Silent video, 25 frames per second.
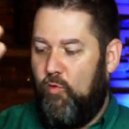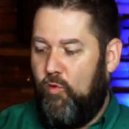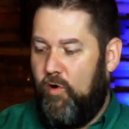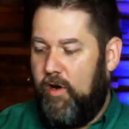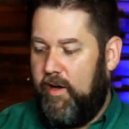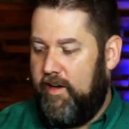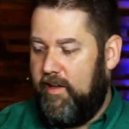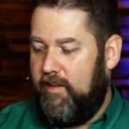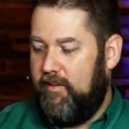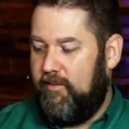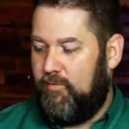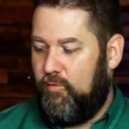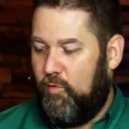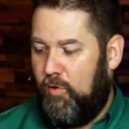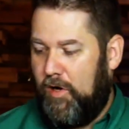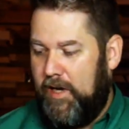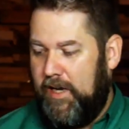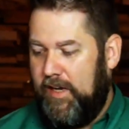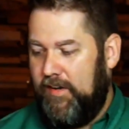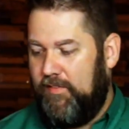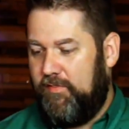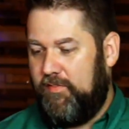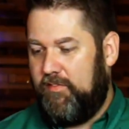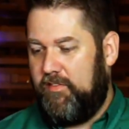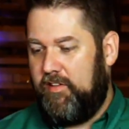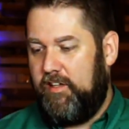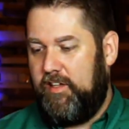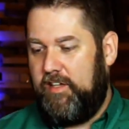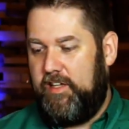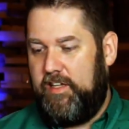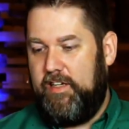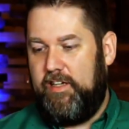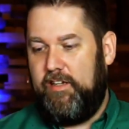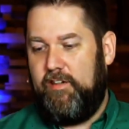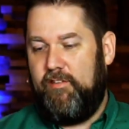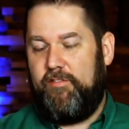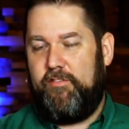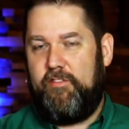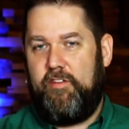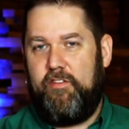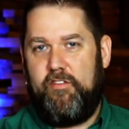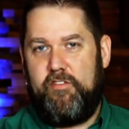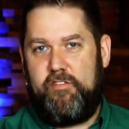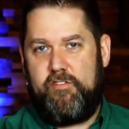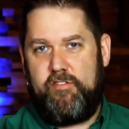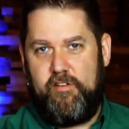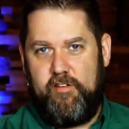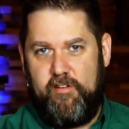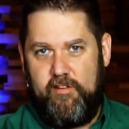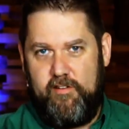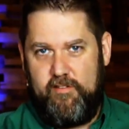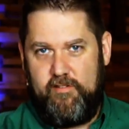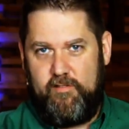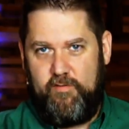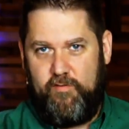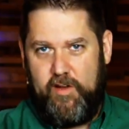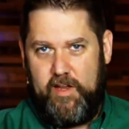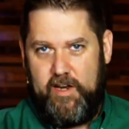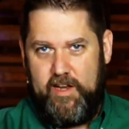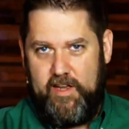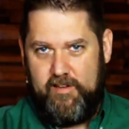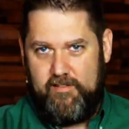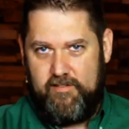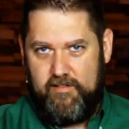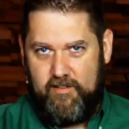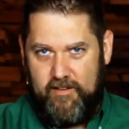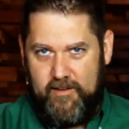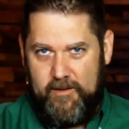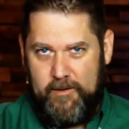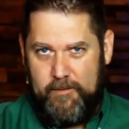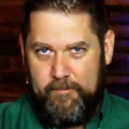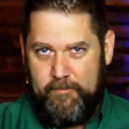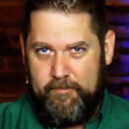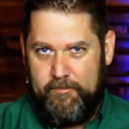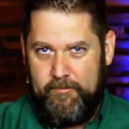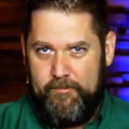want his wife to give to the church financially.